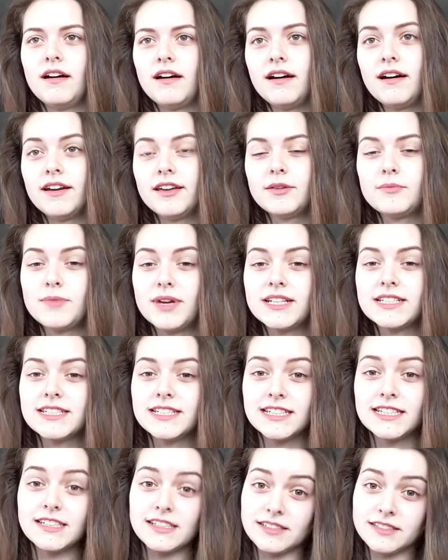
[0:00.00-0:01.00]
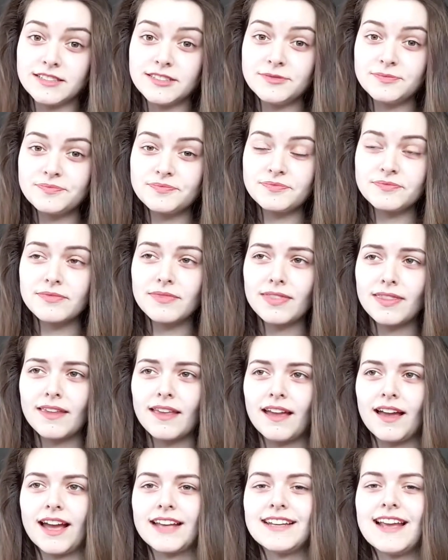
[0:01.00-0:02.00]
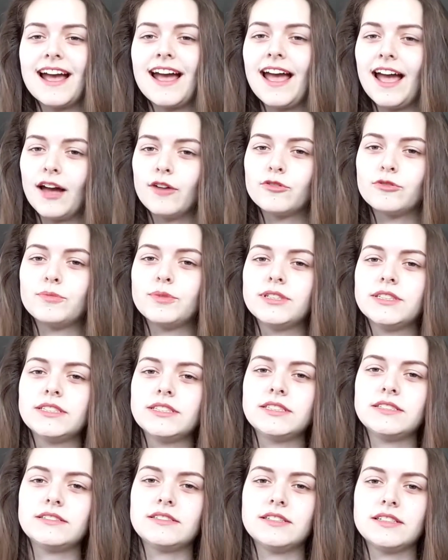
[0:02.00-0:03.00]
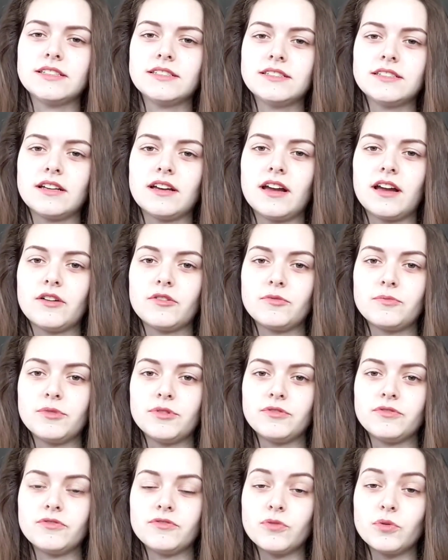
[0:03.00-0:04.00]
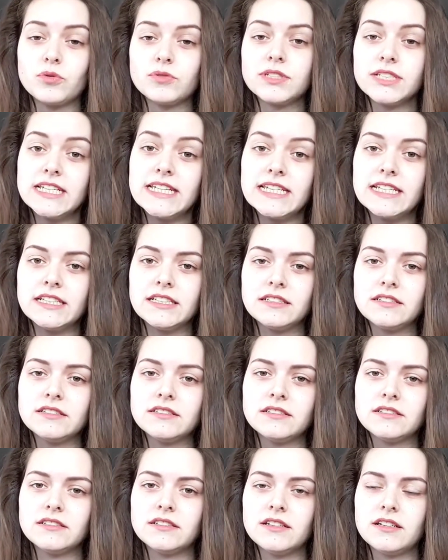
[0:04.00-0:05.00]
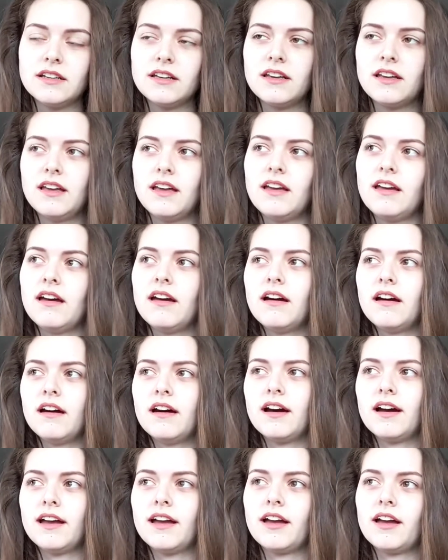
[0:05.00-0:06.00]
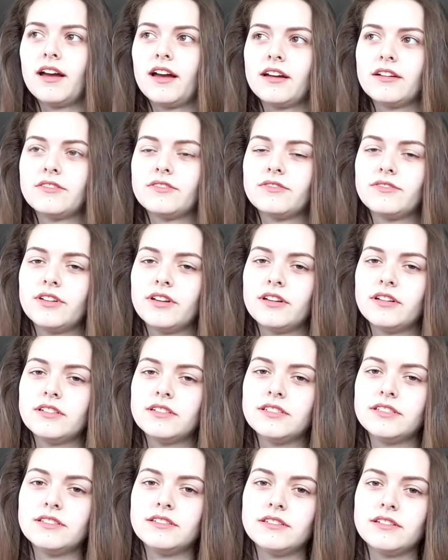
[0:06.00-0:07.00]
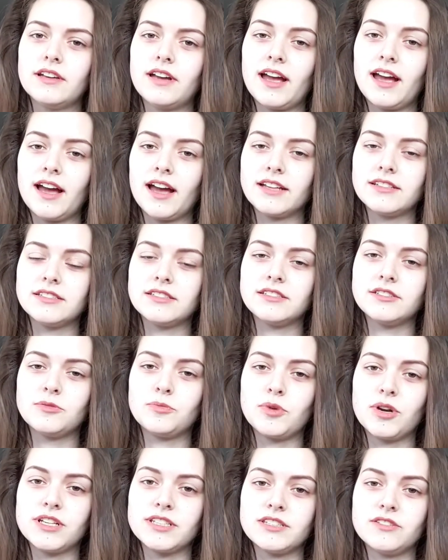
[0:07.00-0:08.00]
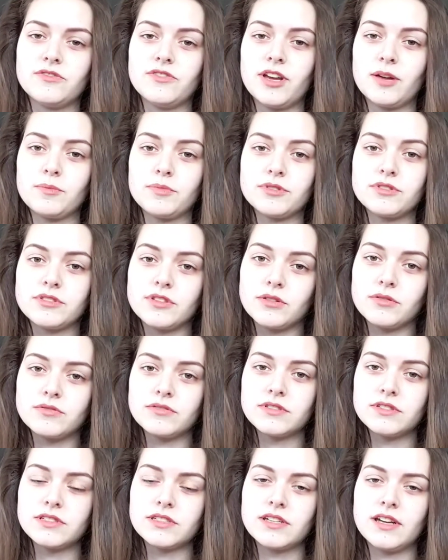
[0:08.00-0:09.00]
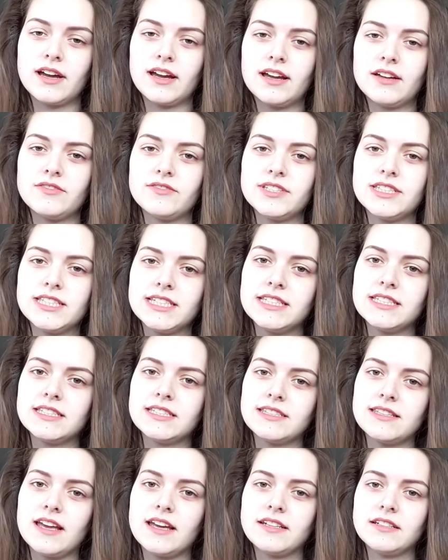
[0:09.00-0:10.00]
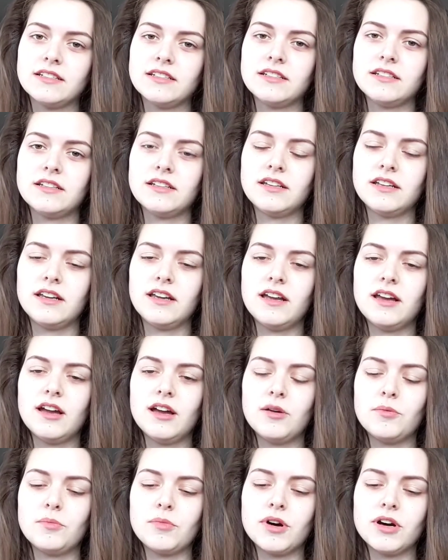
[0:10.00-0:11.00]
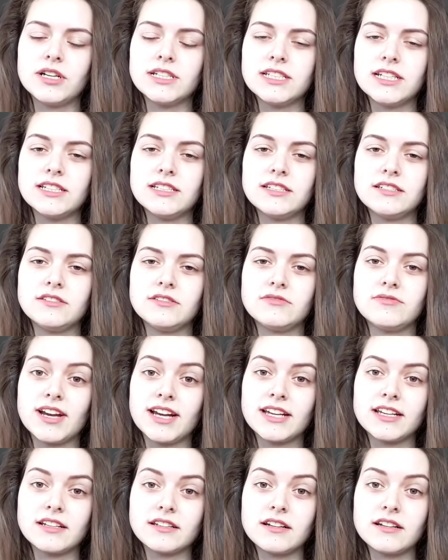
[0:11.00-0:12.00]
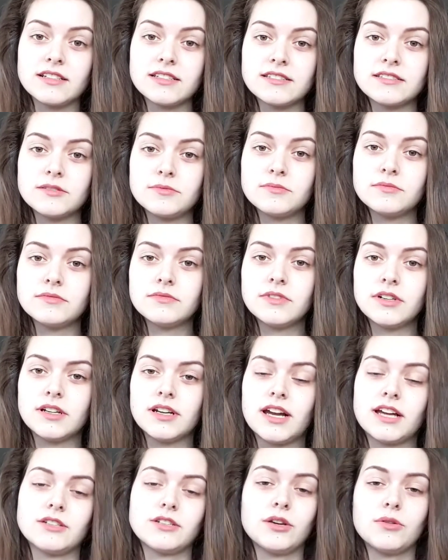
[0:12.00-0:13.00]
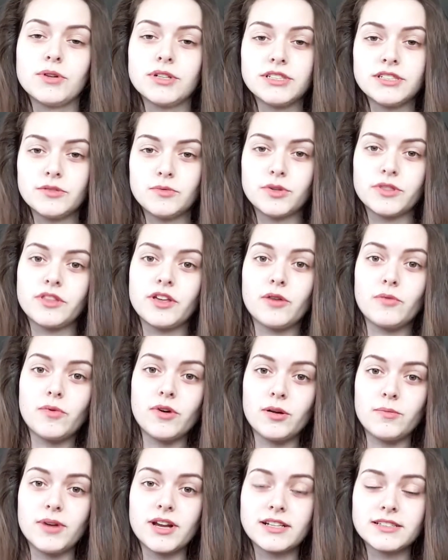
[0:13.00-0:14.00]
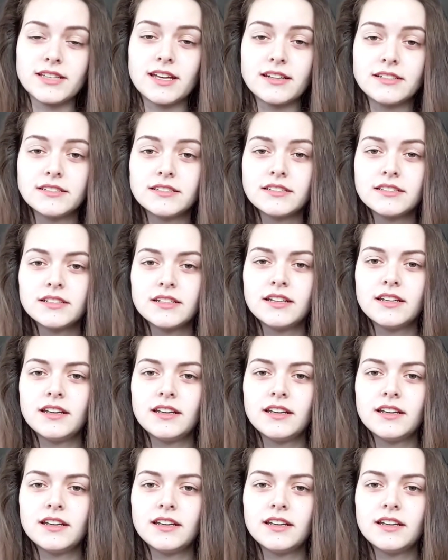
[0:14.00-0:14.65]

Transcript: I am mentally ill, and I have been since I have been 14. I have had depressive episodes ever since then, but I didn't recognize them. I had no idea what they were back then